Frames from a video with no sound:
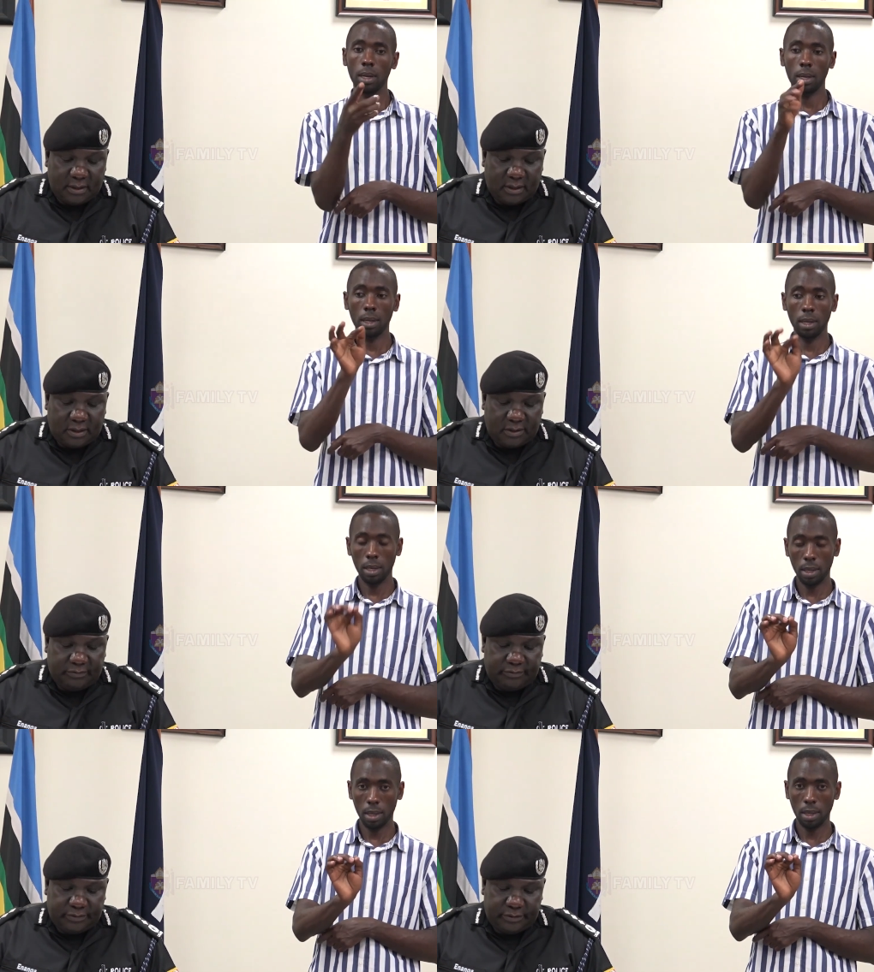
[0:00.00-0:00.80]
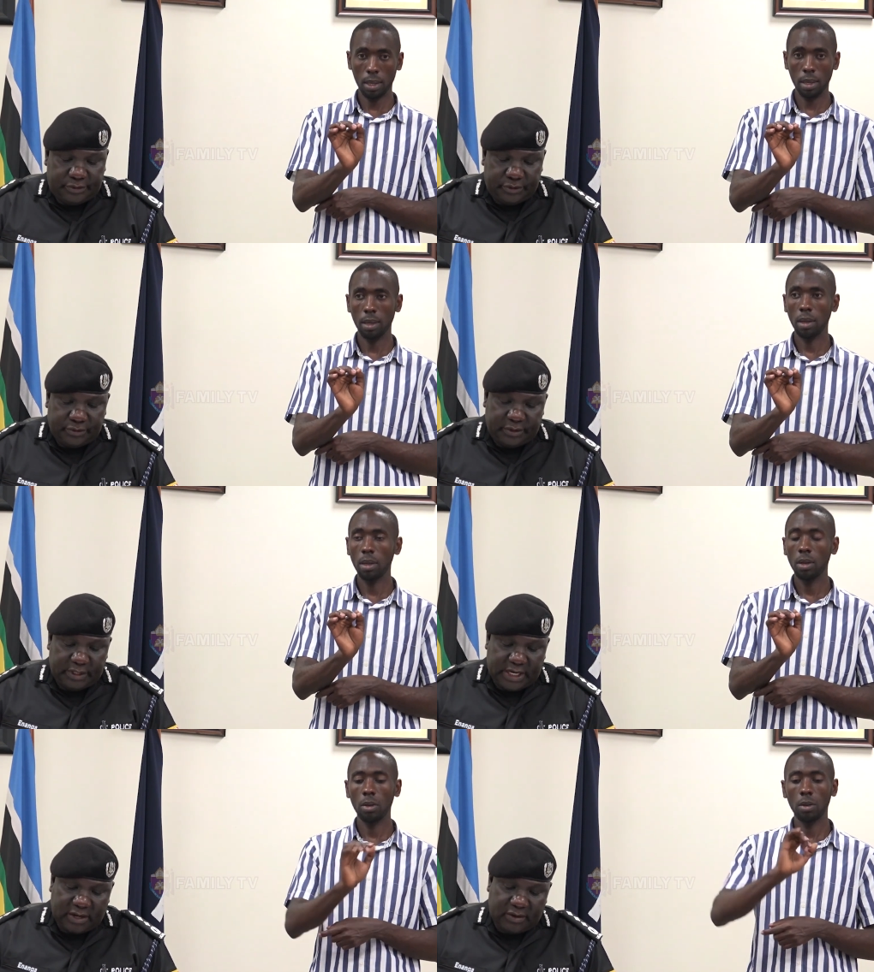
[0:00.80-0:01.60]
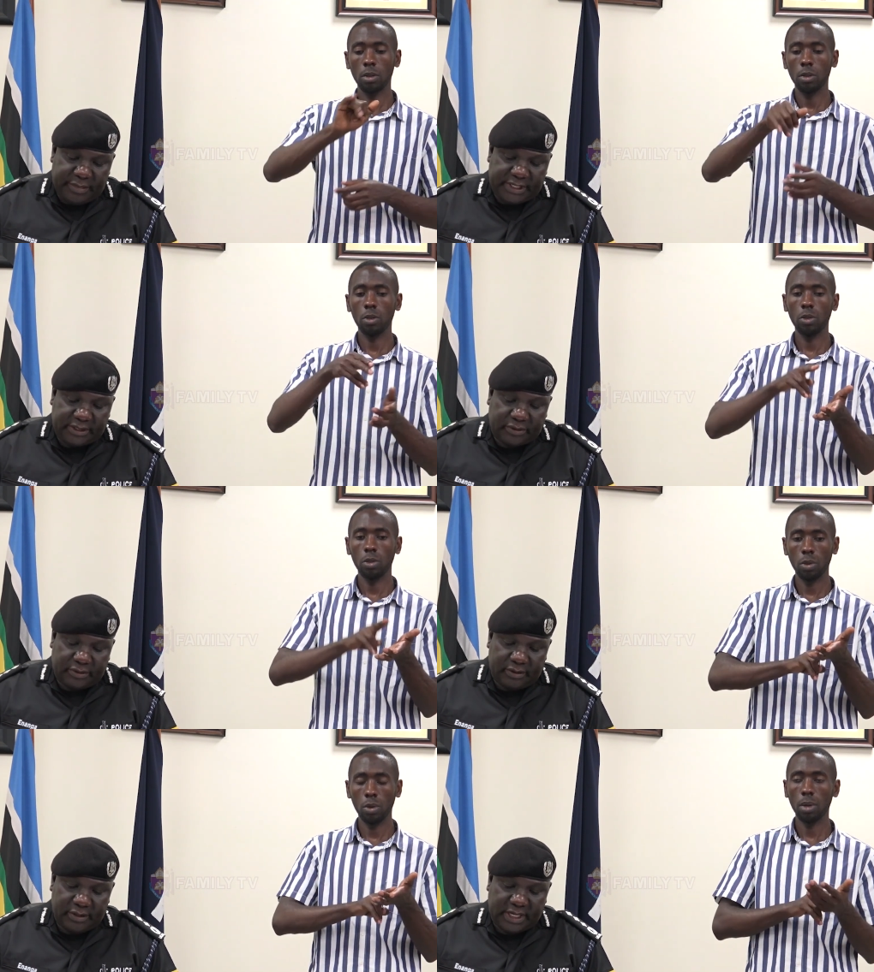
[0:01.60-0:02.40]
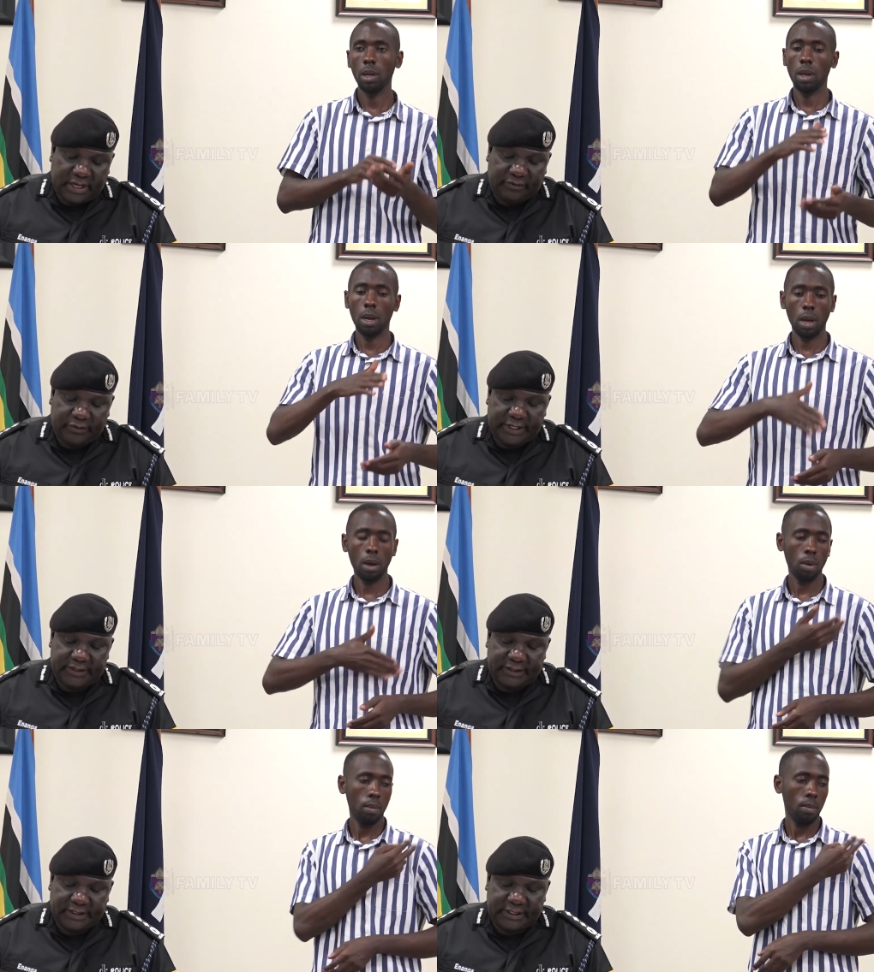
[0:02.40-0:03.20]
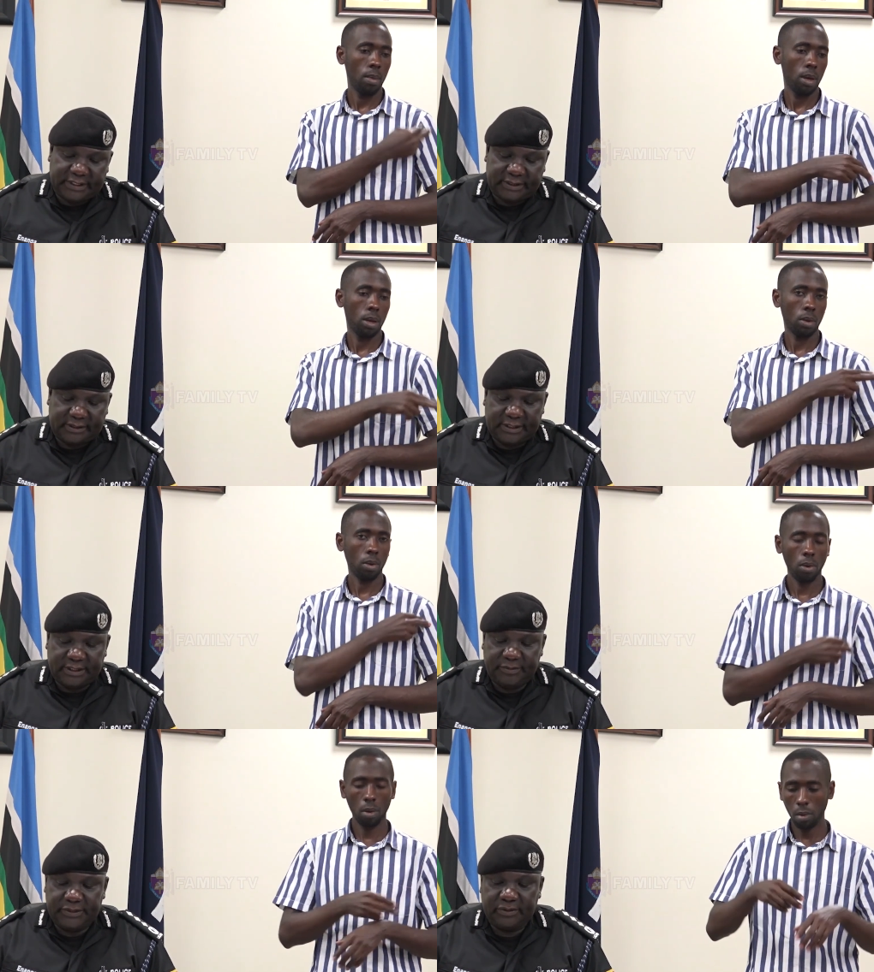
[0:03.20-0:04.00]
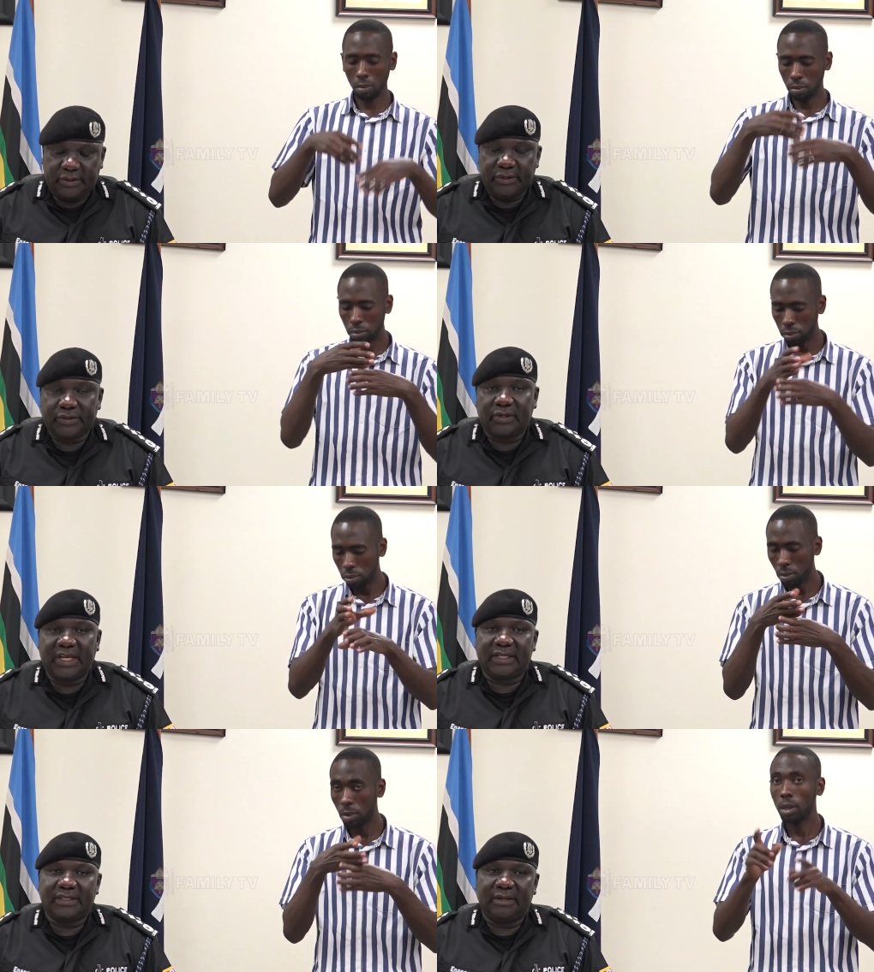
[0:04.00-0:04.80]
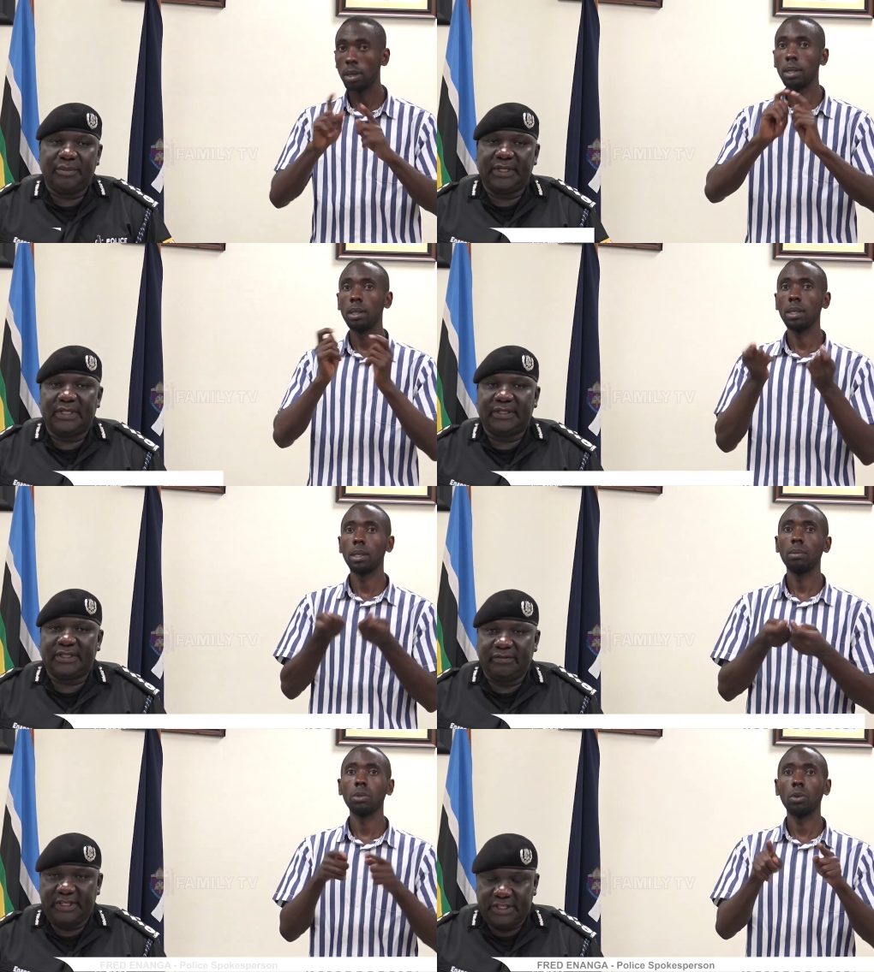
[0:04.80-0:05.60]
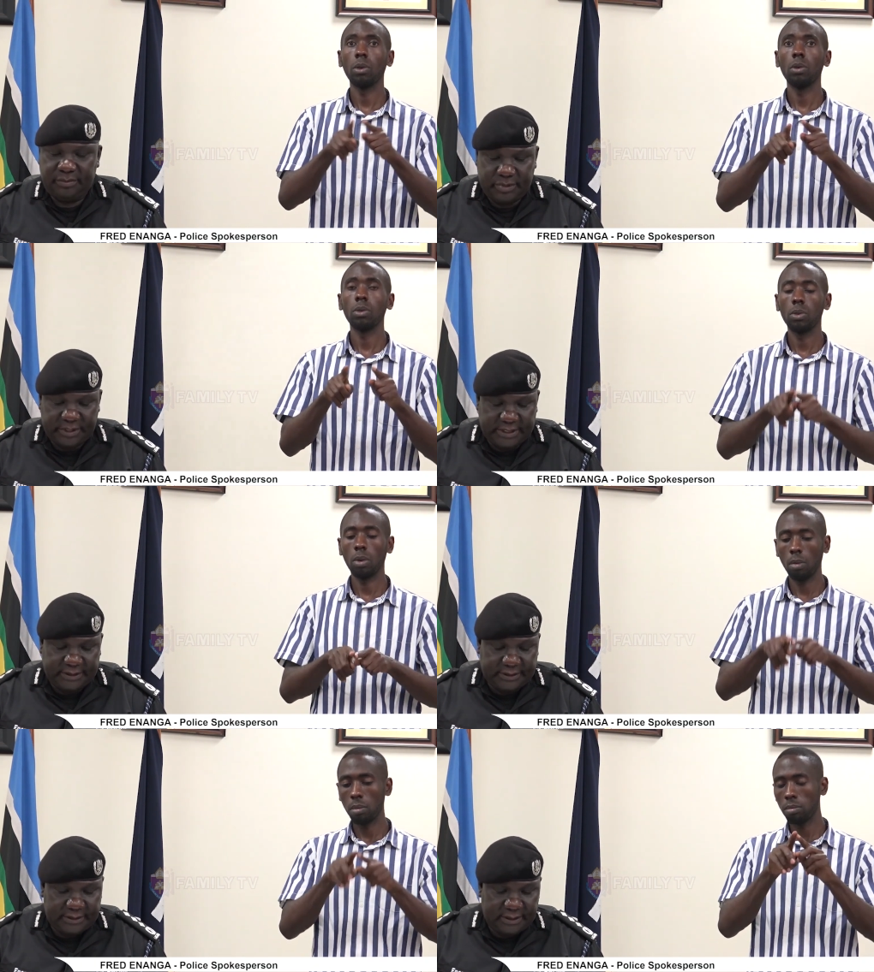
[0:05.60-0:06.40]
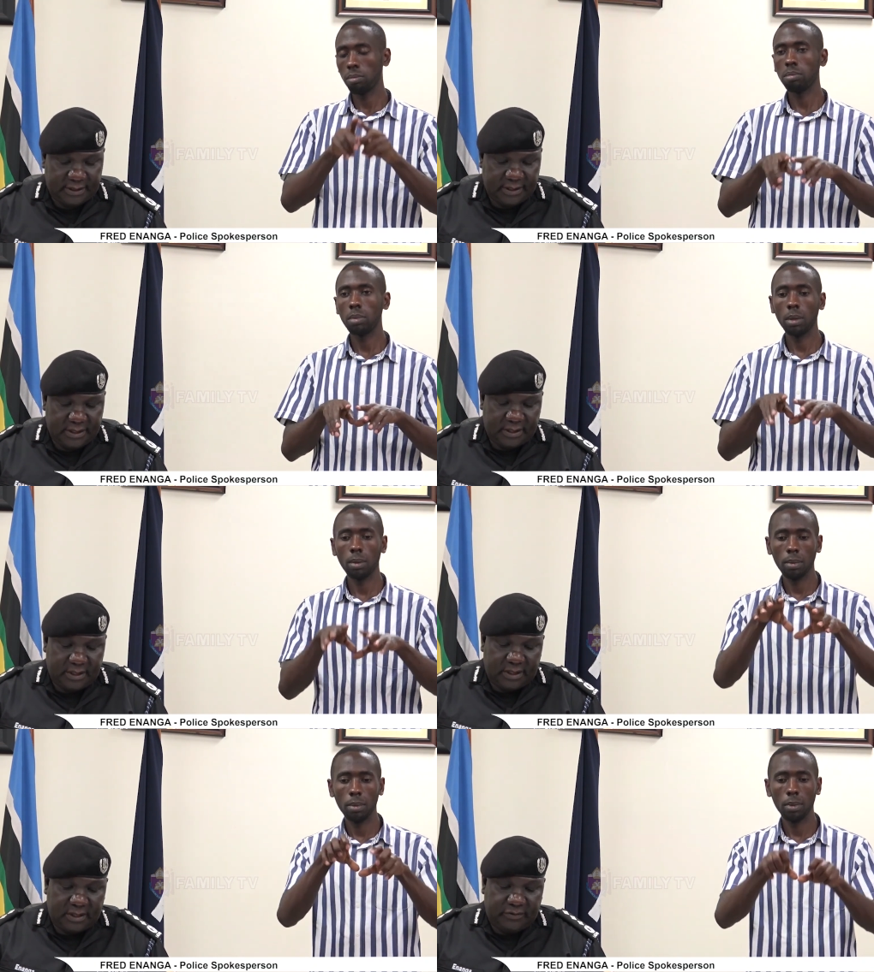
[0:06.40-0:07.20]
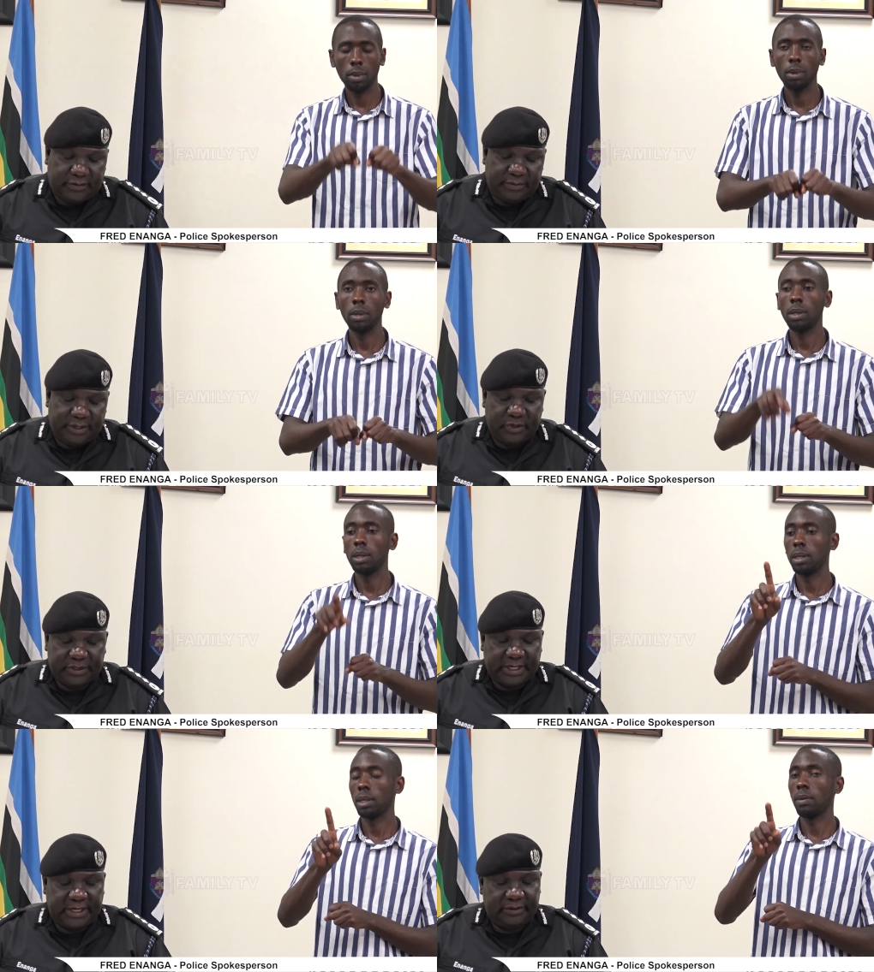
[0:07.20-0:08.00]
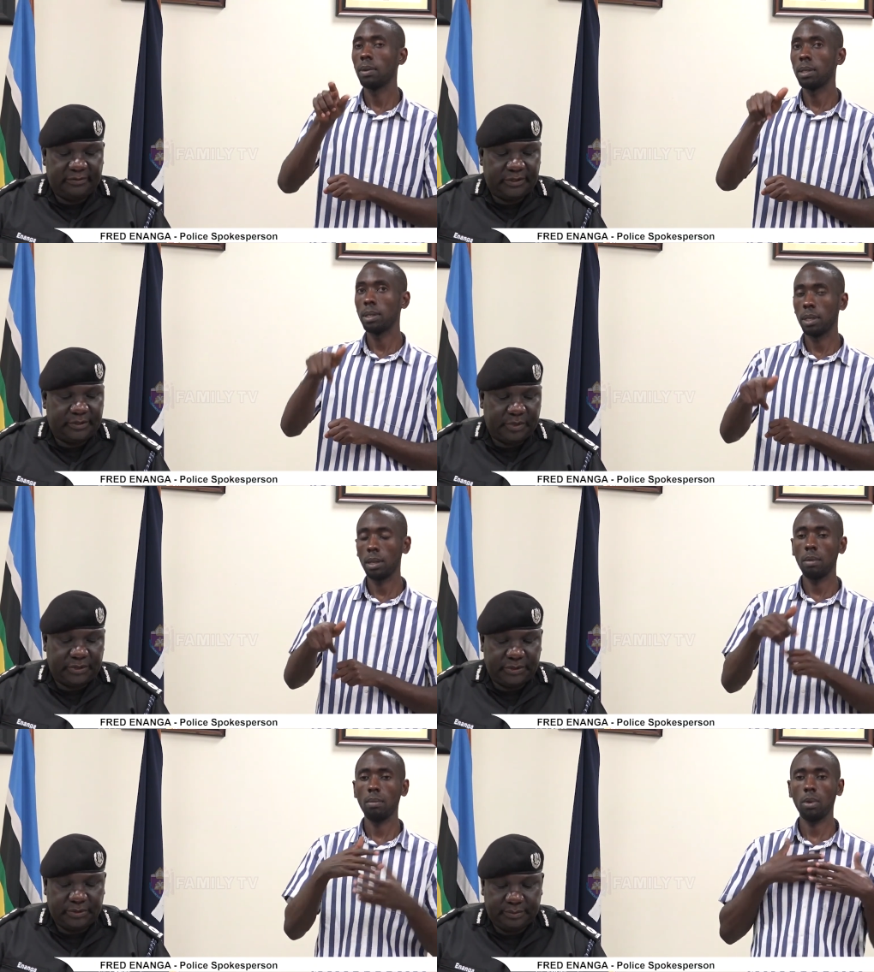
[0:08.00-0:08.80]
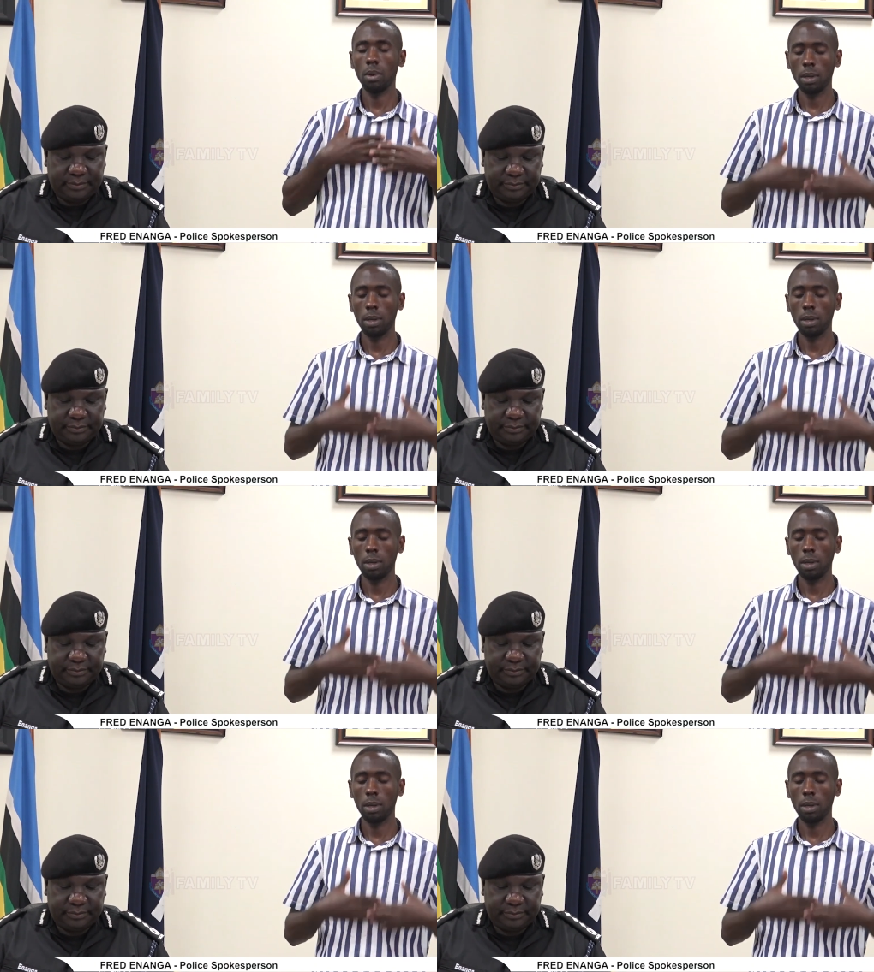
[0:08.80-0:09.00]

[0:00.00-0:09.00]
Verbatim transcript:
Speaker 1: of uh, June, our medical and forensic teams also examined the 17 bodies from the mortuary in Fort Portal.